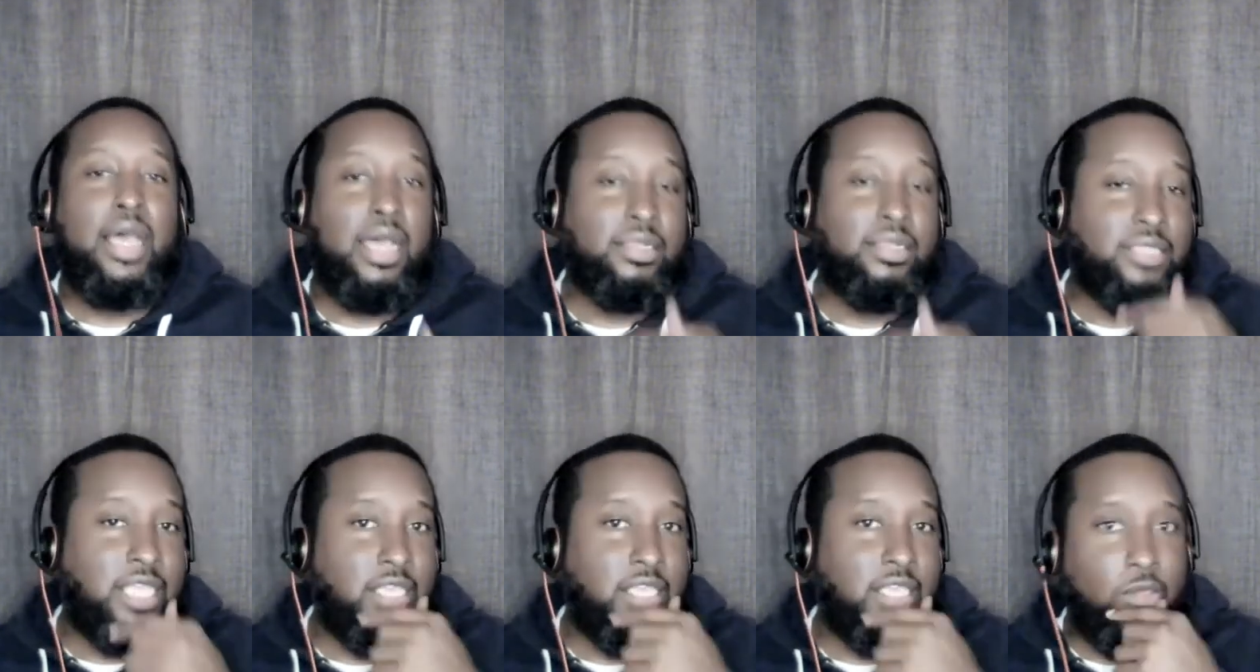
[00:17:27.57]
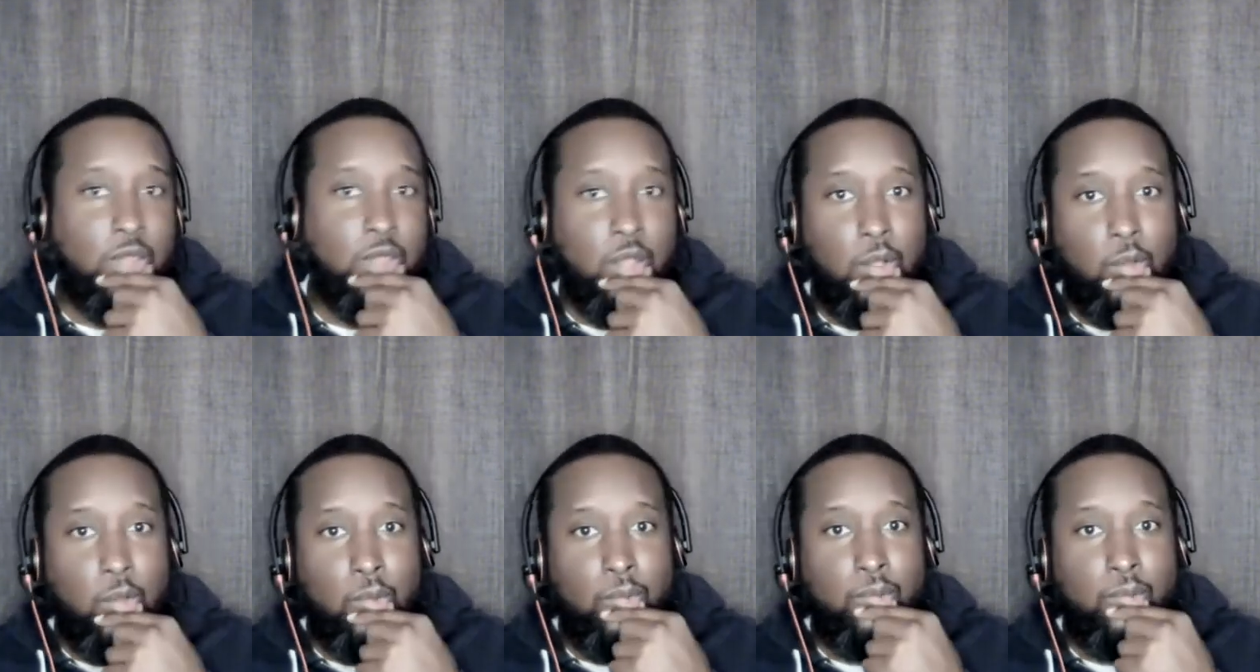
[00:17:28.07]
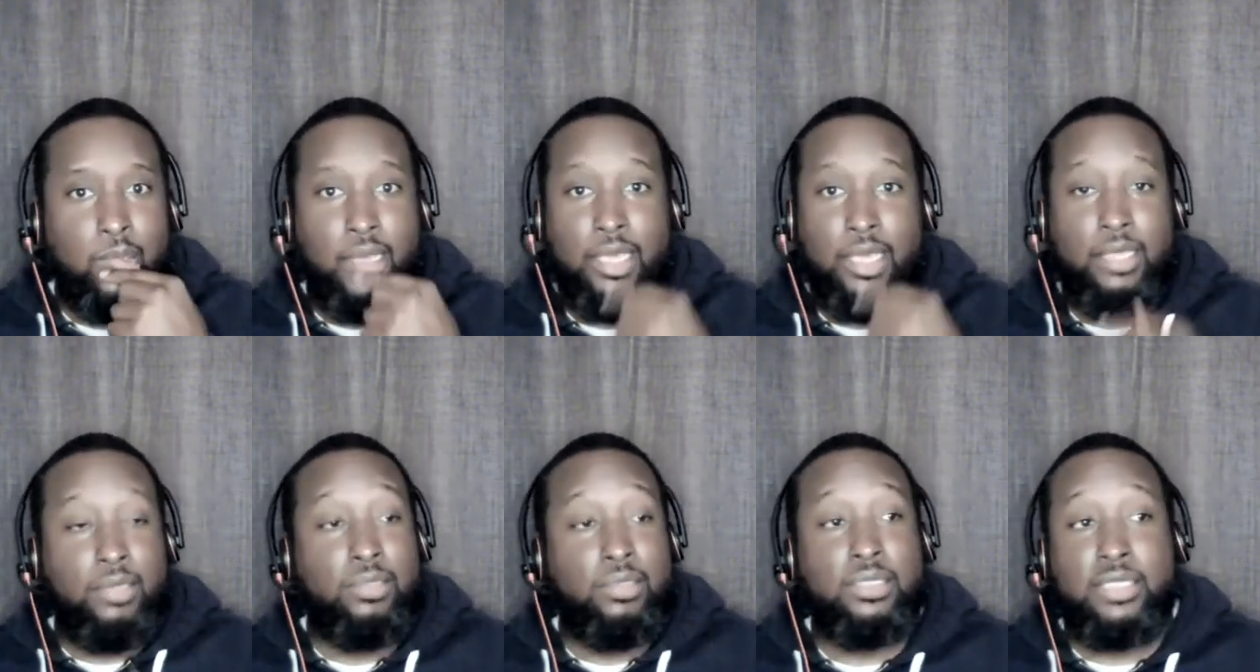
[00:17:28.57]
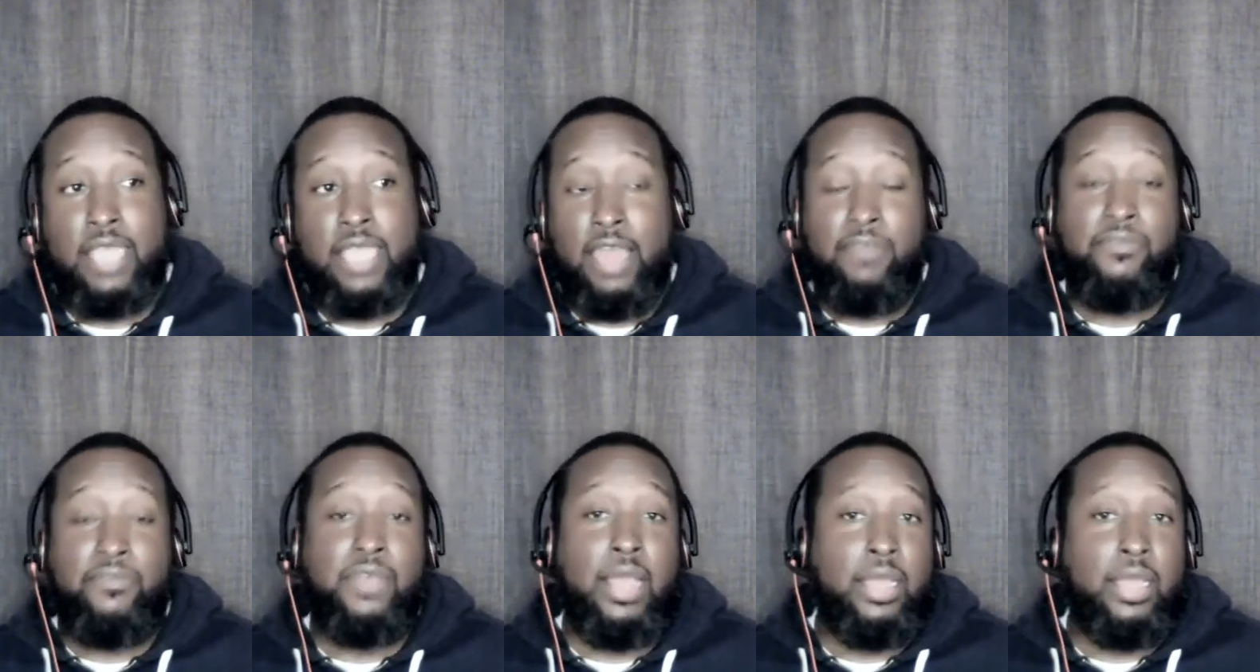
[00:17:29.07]
I'll take you home, and you just
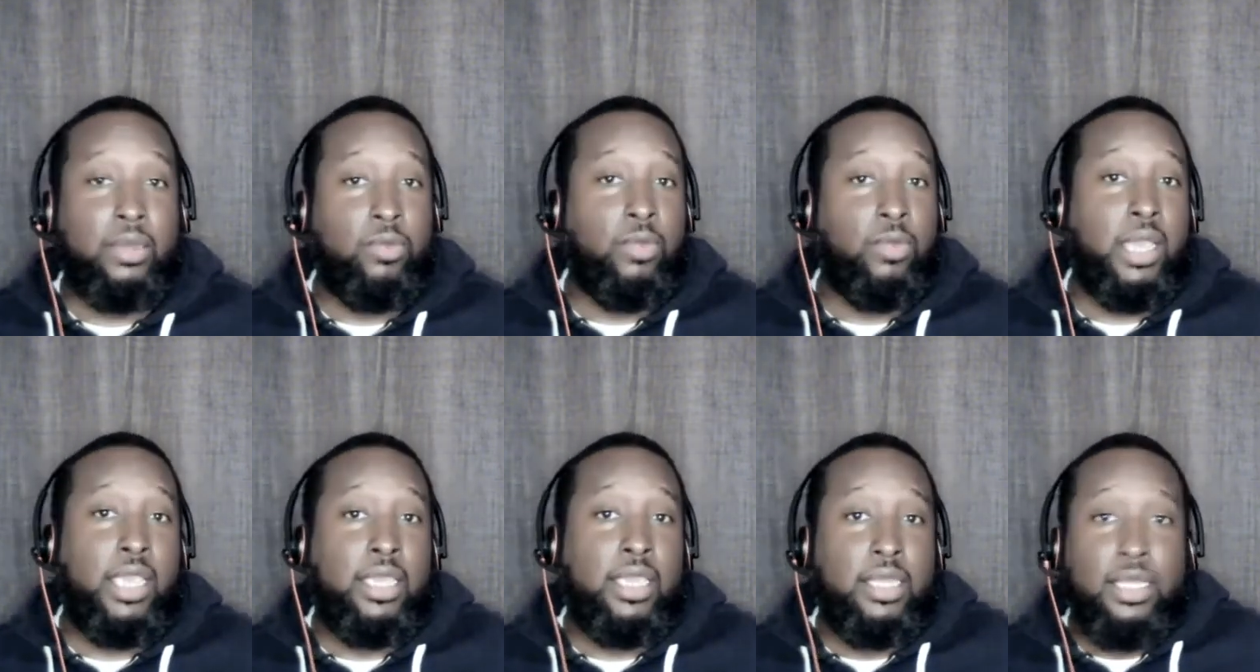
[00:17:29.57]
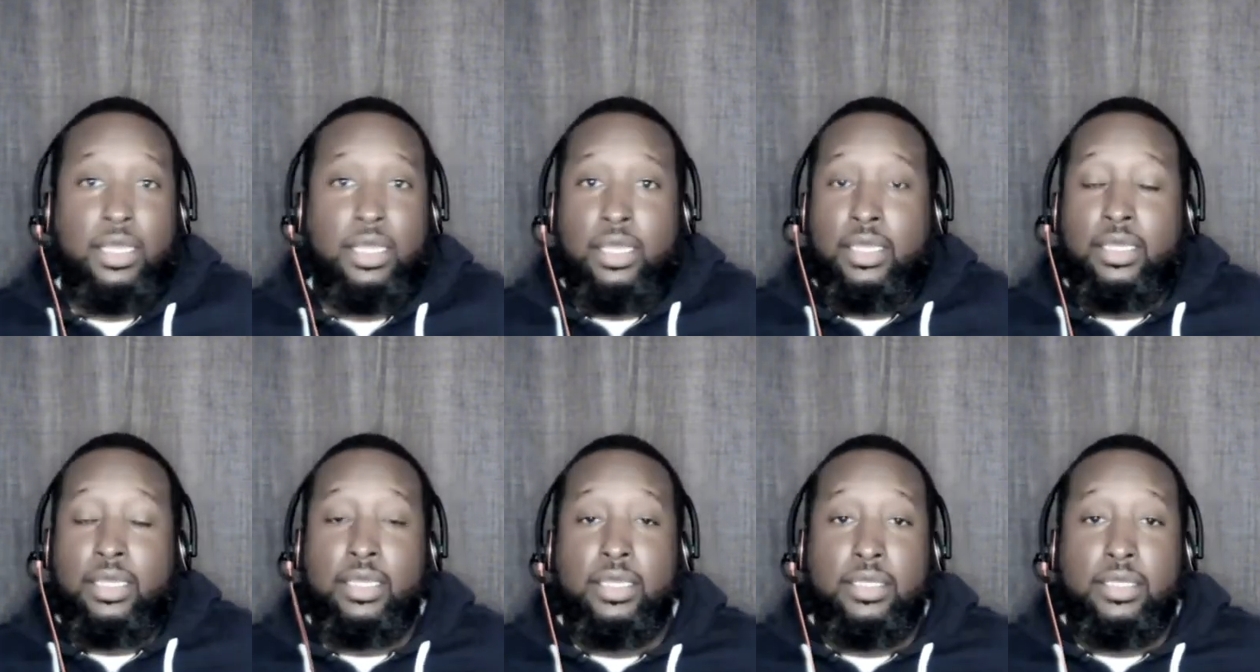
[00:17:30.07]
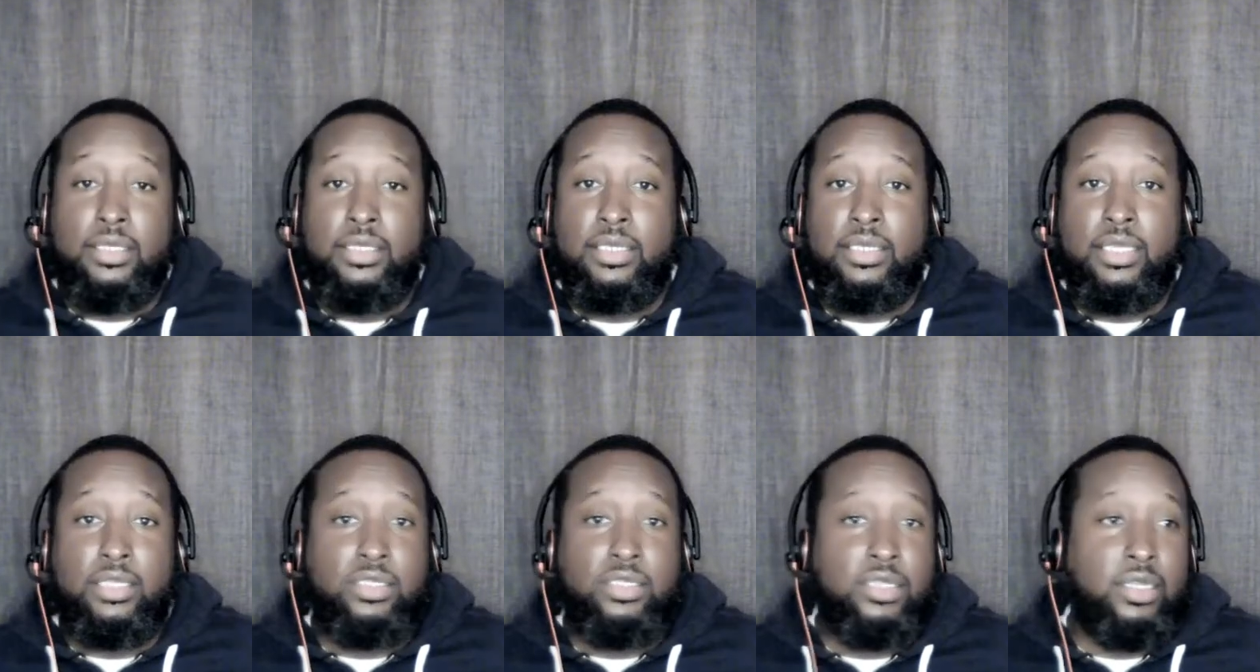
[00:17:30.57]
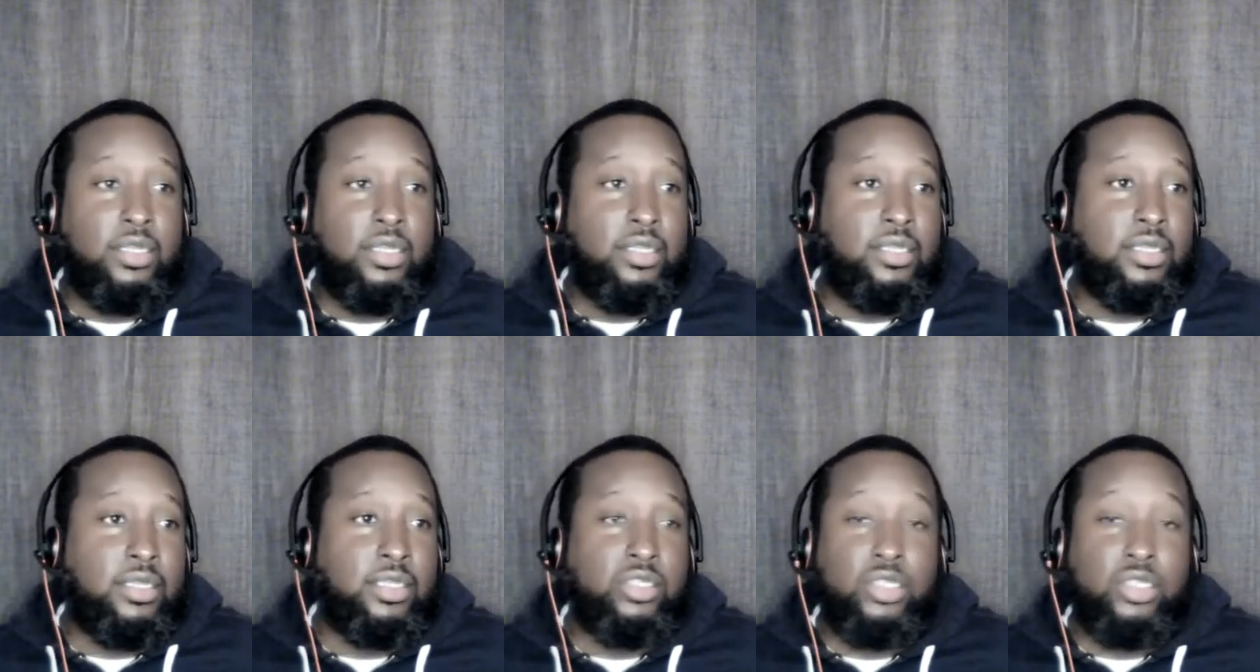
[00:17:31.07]
gotta find a way to get your
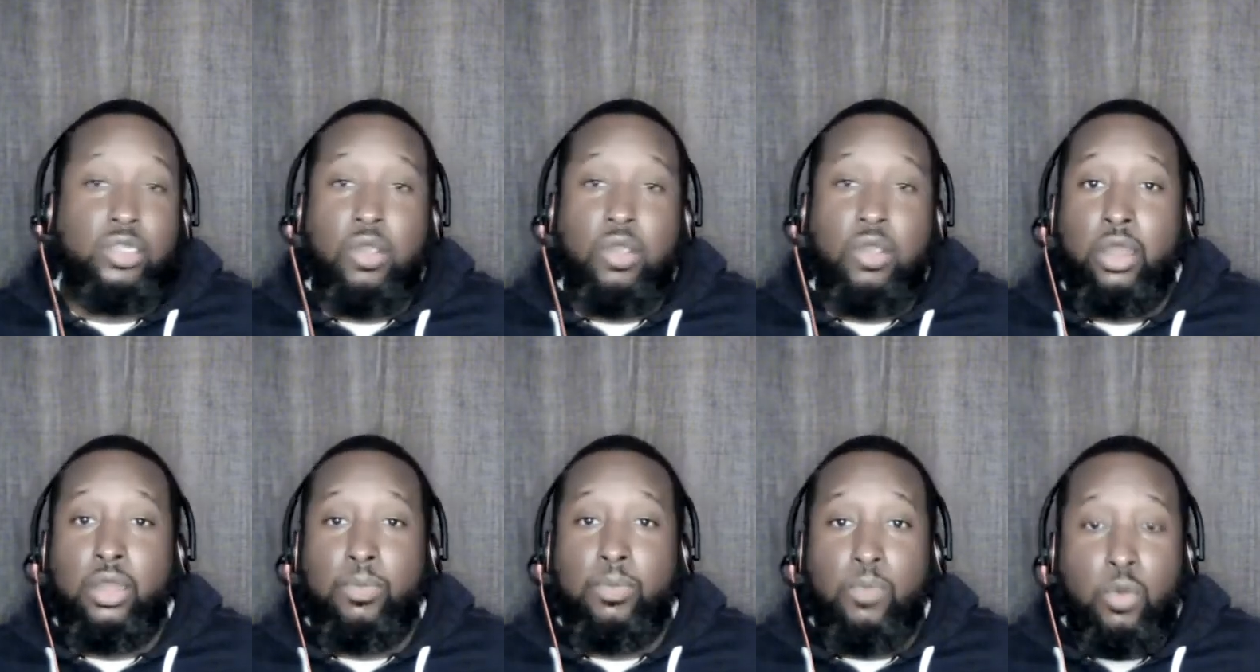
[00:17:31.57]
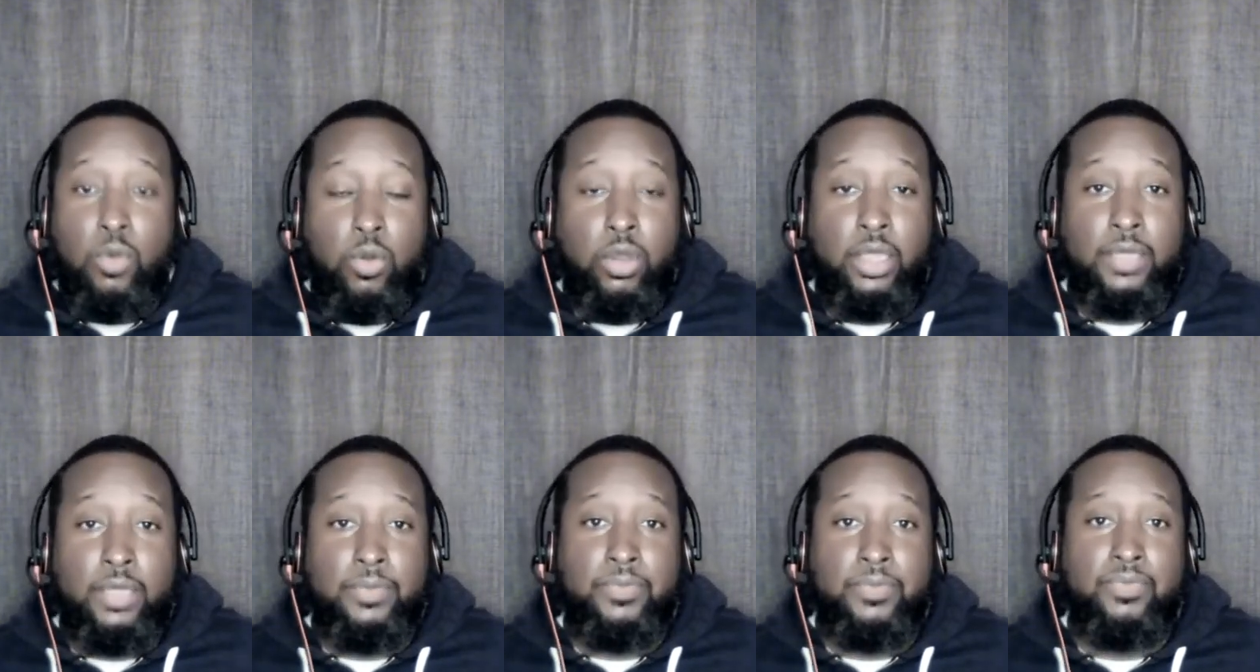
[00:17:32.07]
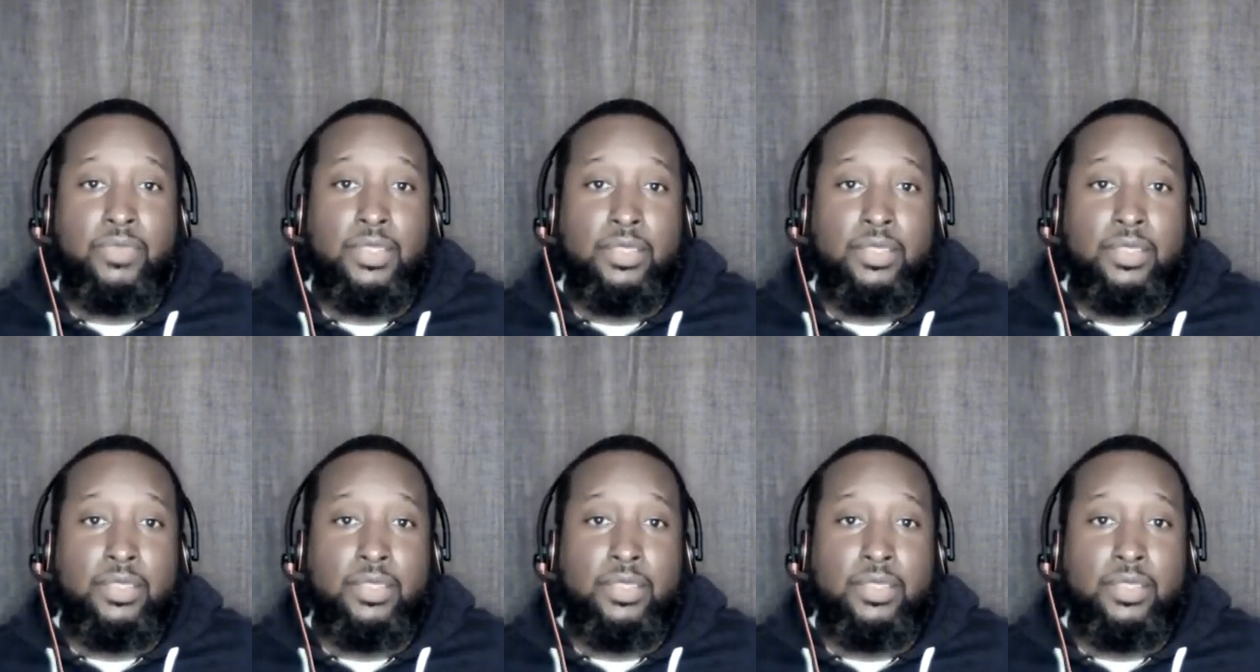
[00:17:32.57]
get your car in the morning.